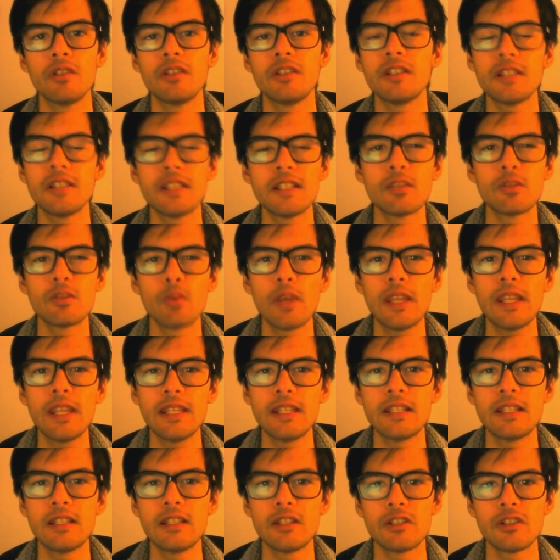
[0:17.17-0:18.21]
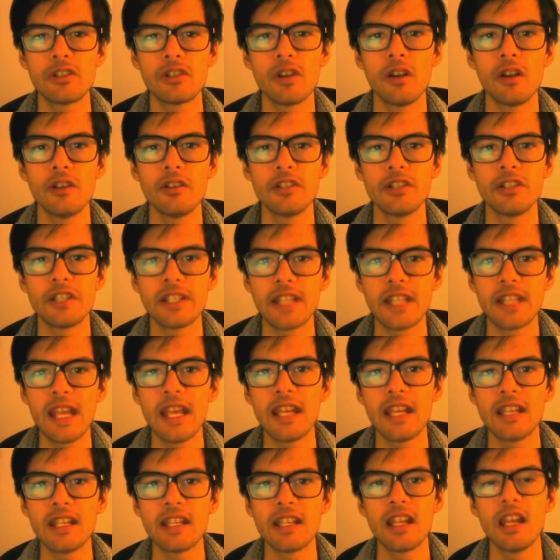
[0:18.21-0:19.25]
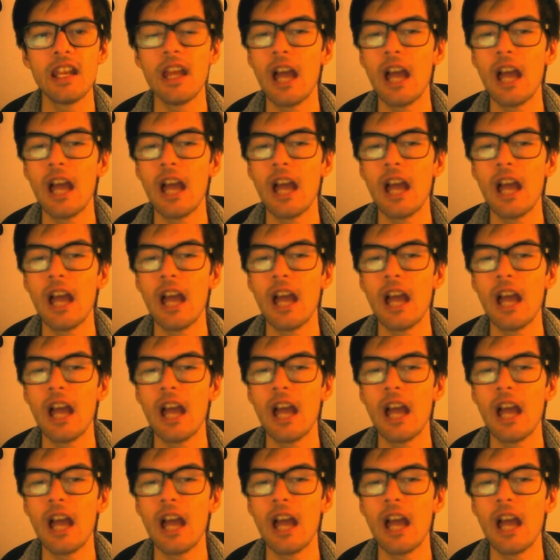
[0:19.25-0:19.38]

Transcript: This is way easier to understand.